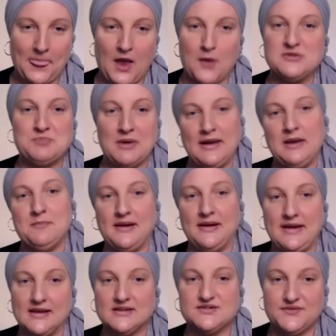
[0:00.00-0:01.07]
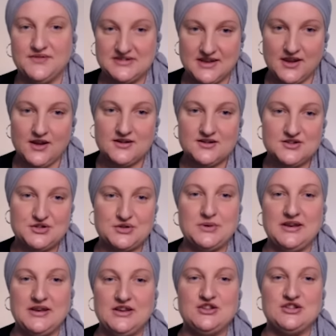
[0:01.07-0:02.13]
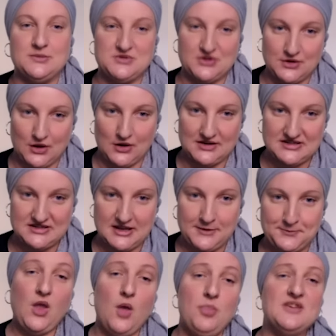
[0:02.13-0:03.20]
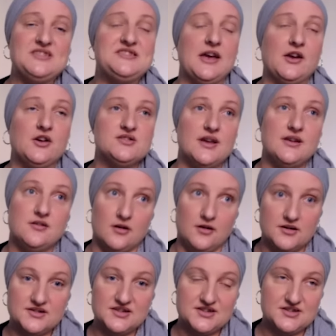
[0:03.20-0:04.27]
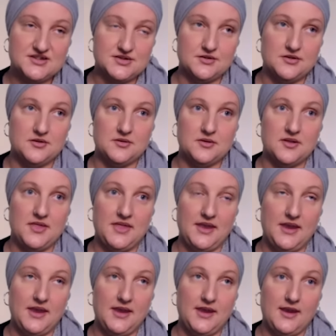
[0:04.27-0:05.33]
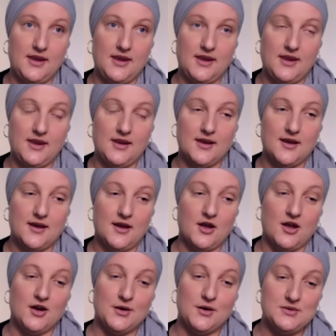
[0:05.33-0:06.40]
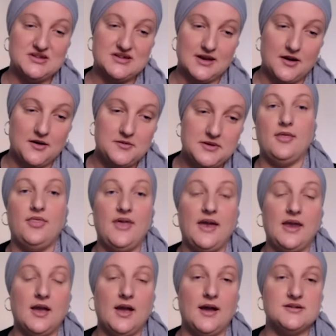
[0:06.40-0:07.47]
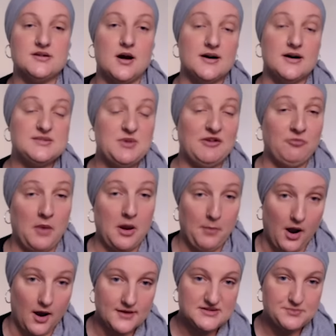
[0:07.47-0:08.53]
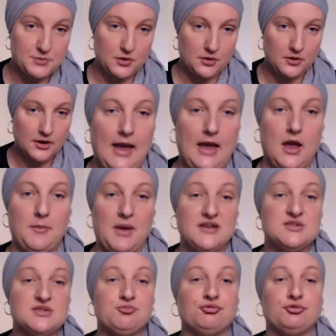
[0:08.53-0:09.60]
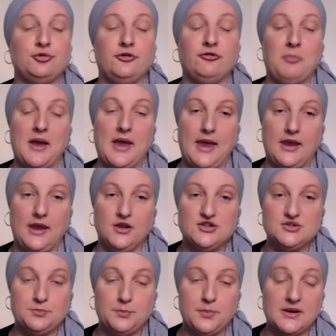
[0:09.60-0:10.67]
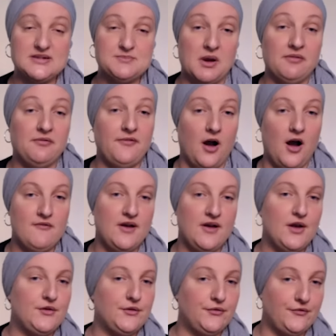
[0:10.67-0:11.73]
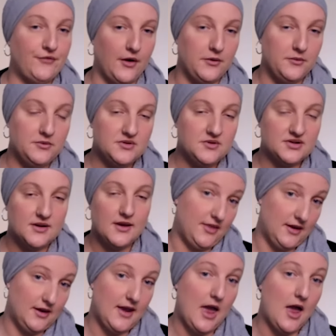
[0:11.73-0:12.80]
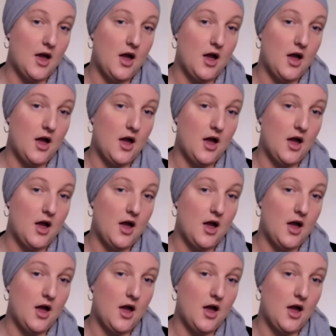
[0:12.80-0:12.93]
I was planning my next visit to Egypt on holiday. The second I got to the uh, hotel, they had asked me for my passport um, and to prove my age because my father had phoned the